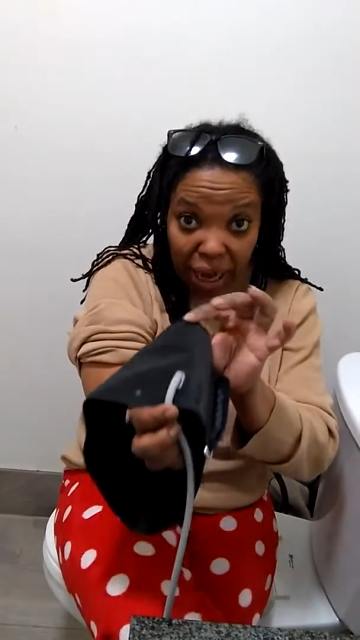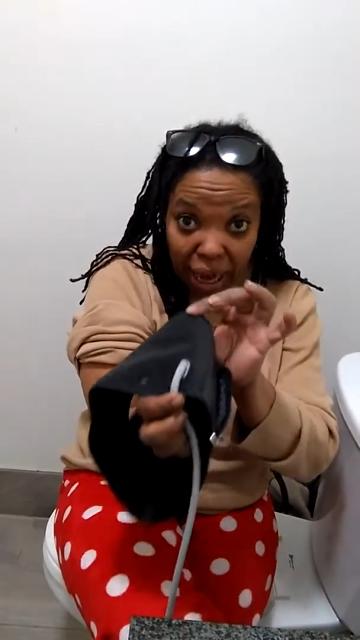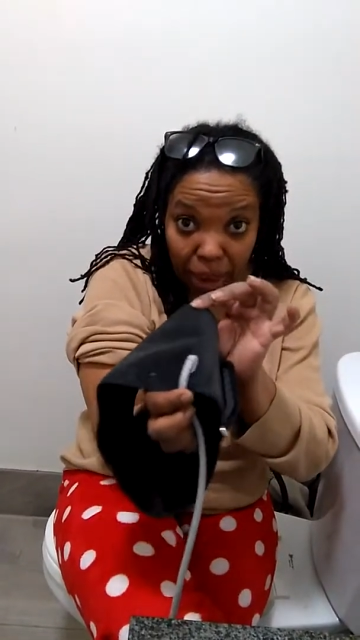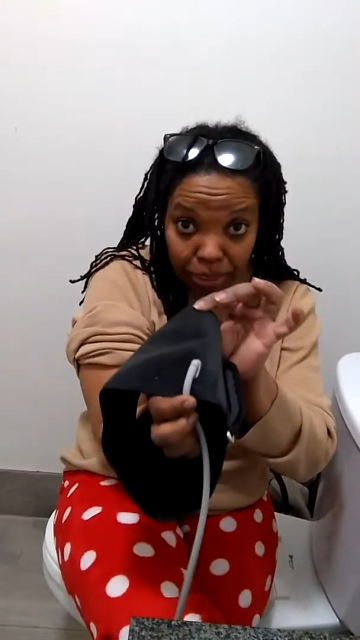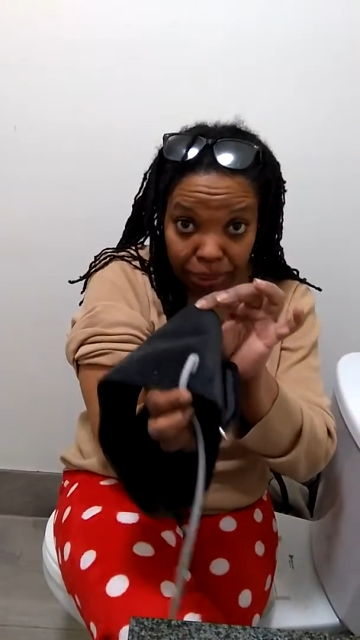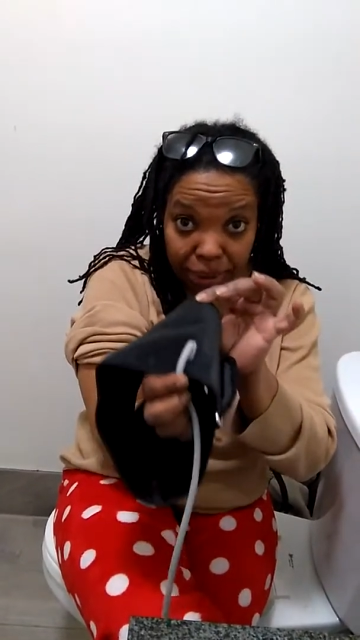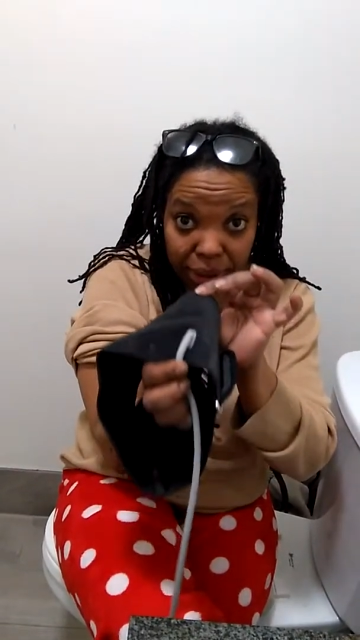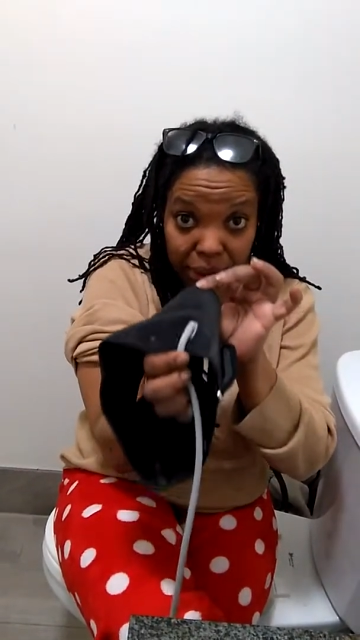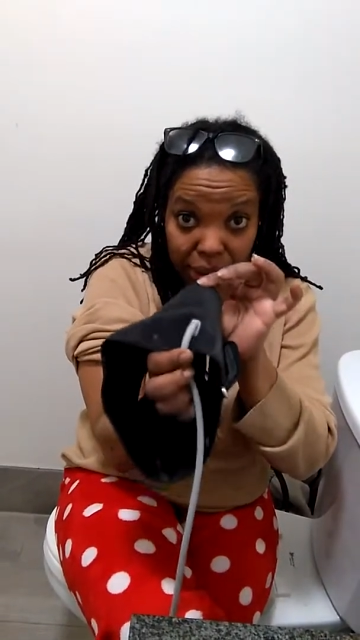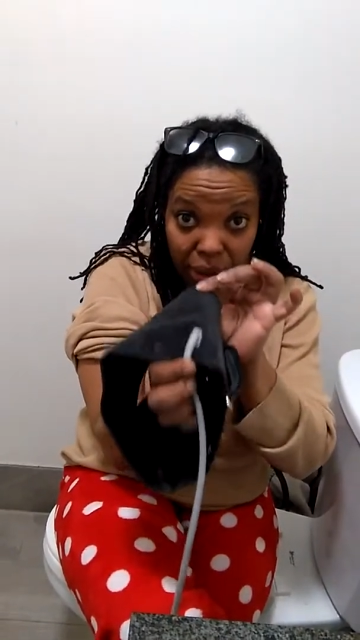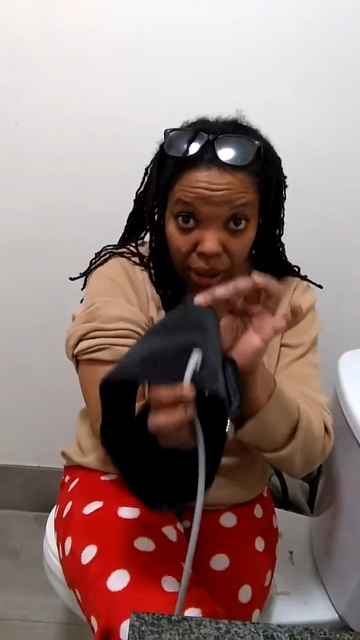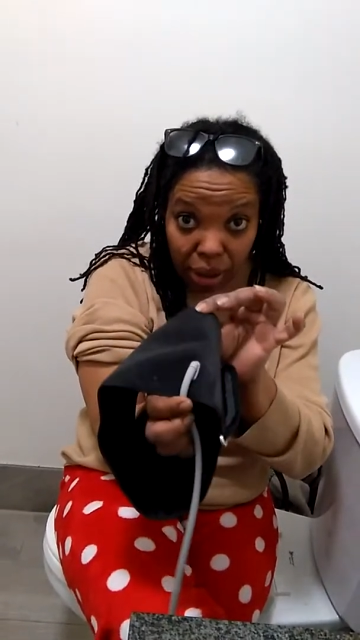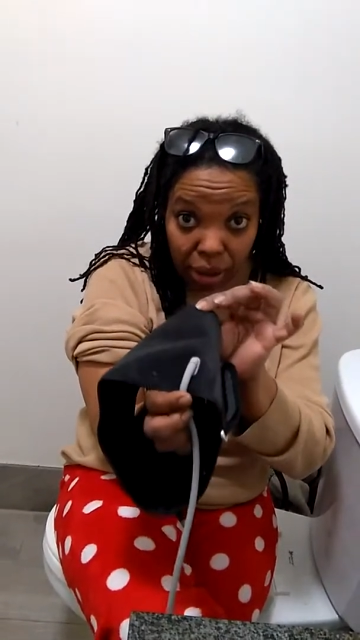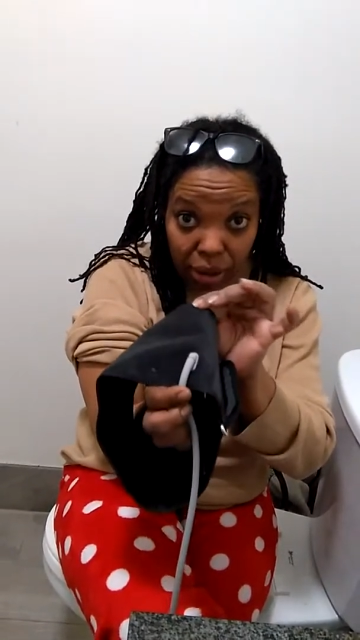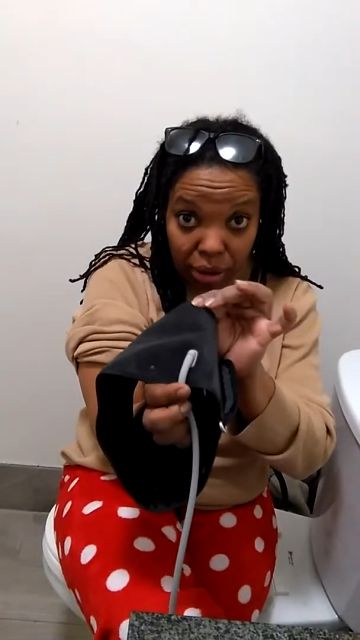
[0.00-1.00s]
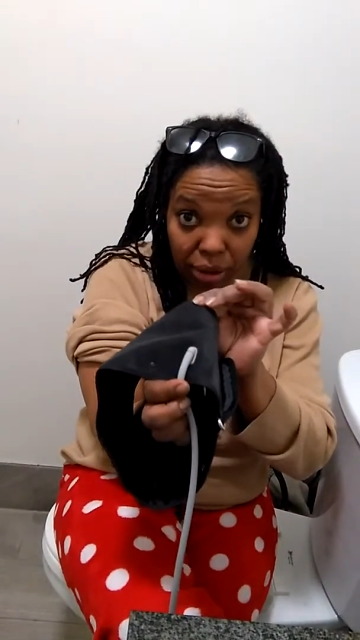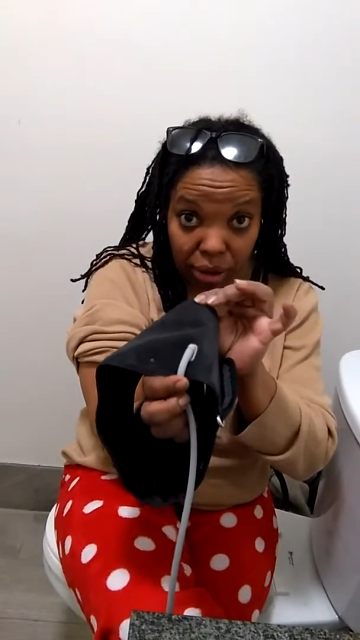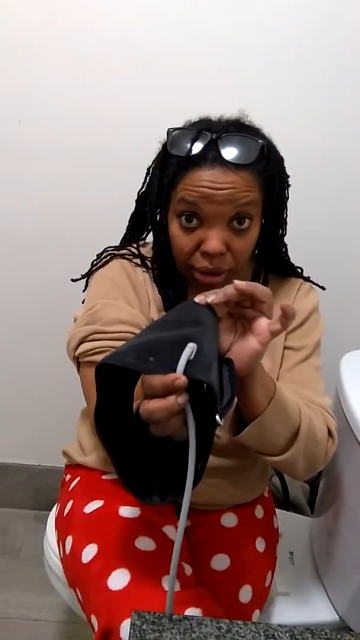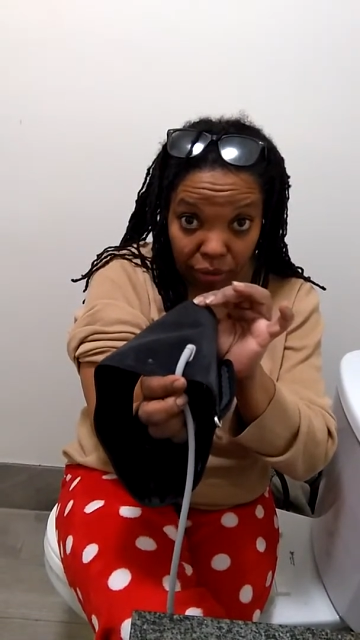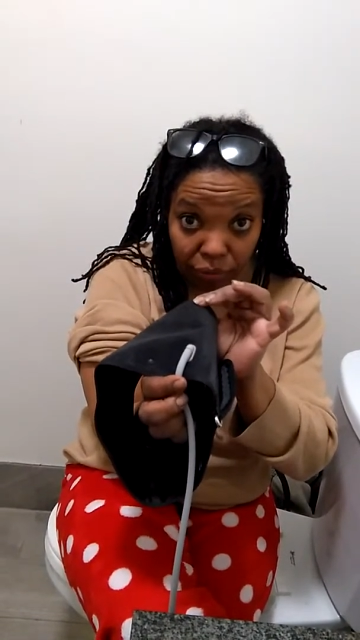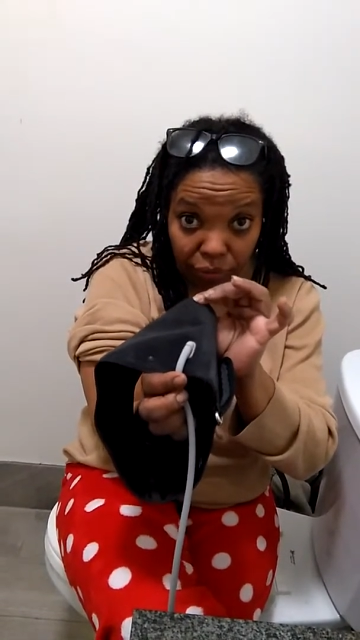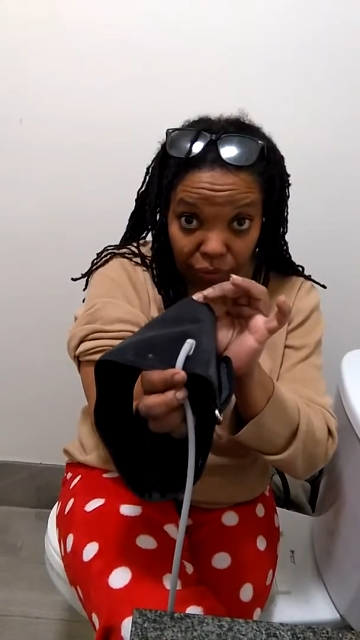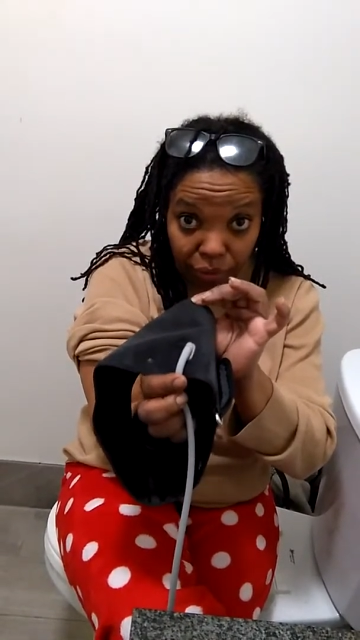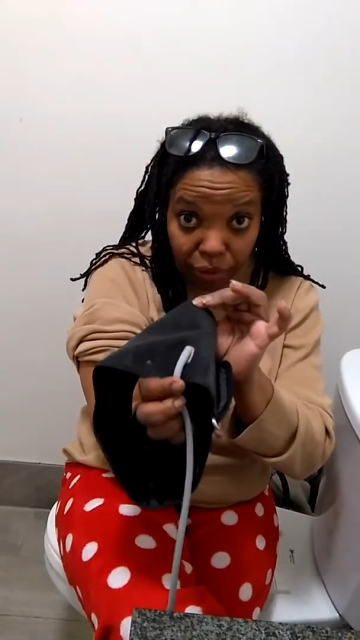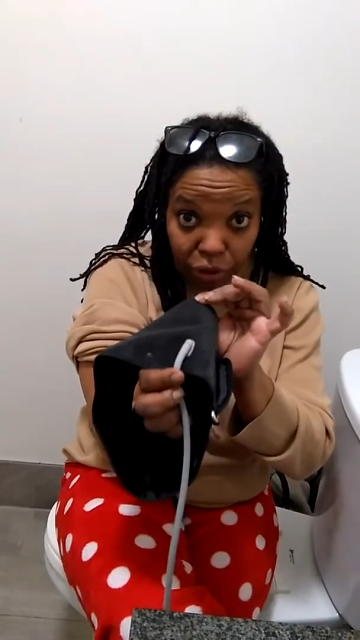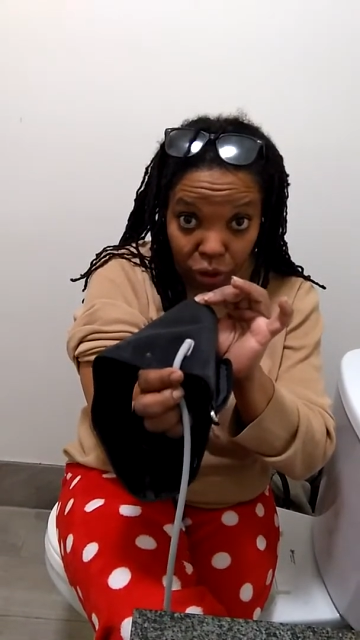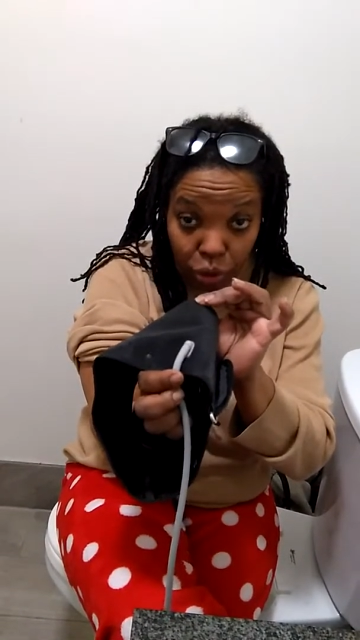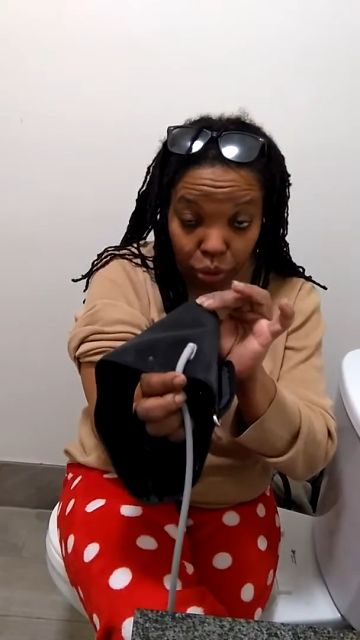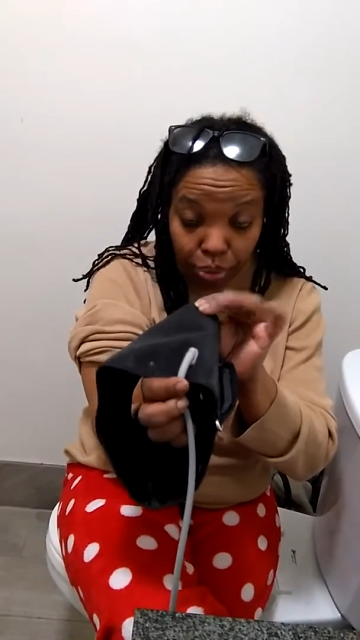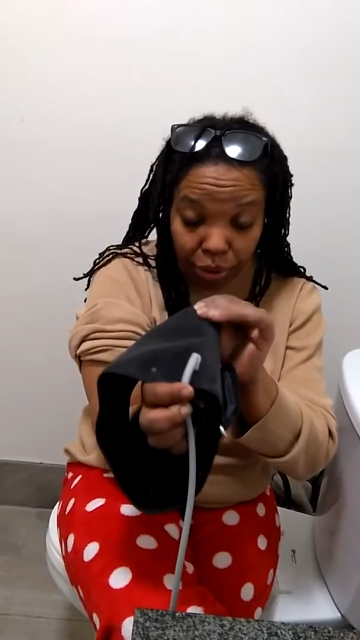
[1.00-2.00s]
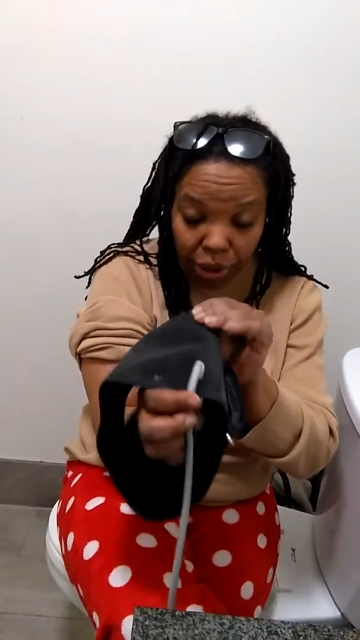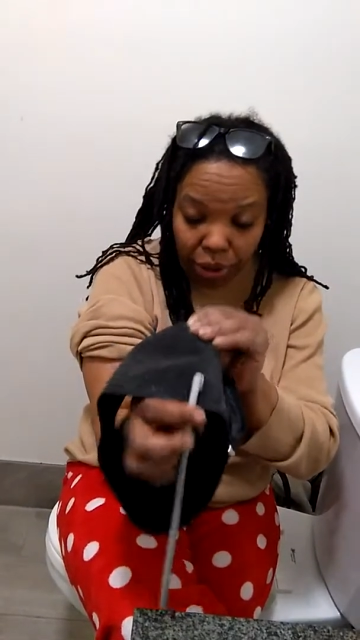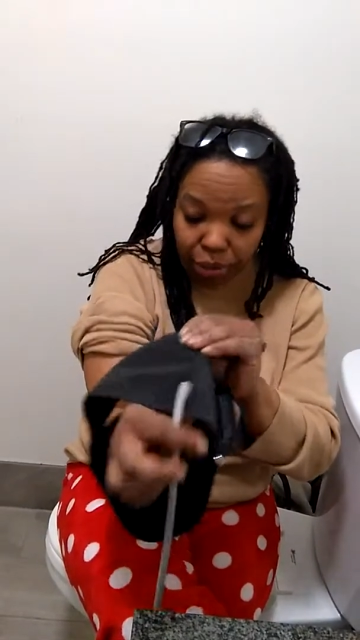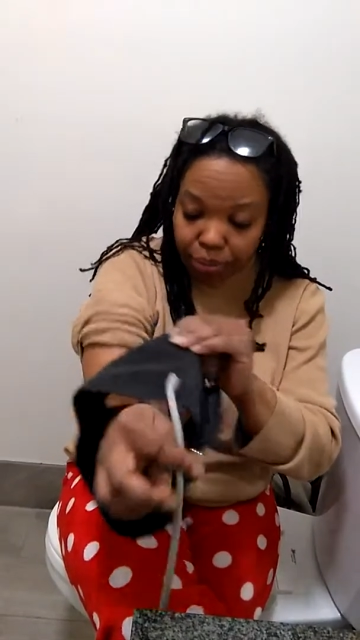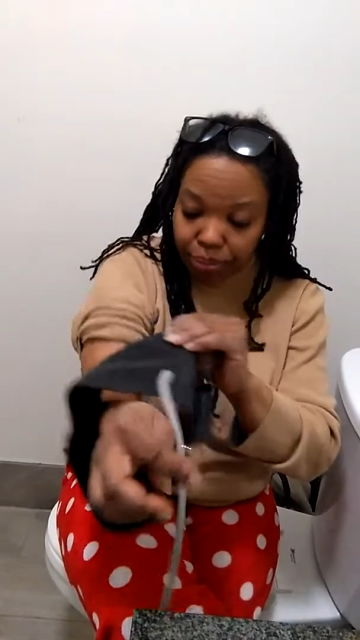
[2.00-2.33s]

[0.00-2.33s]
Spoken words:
opposite end from the tubing.